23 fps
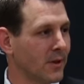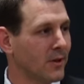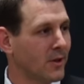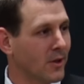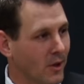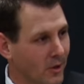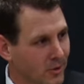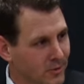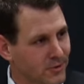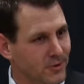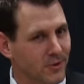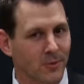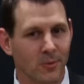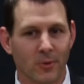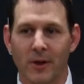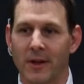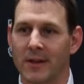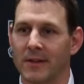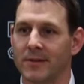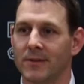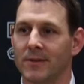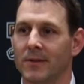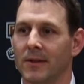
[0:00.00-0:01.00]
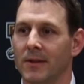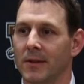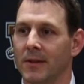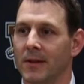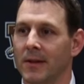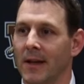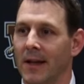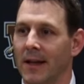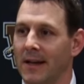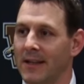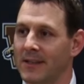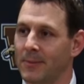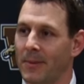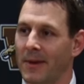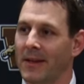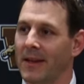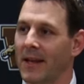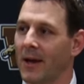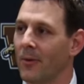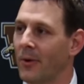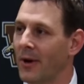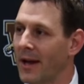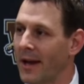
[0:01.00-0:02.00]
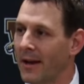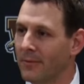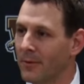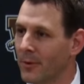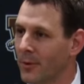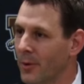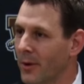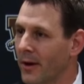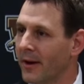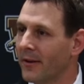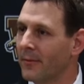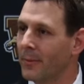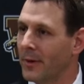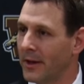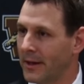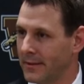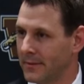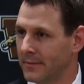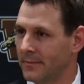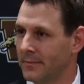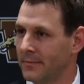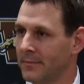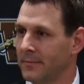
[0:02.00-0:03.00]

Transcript: Culture wins. And it's been that way everywhere I've been.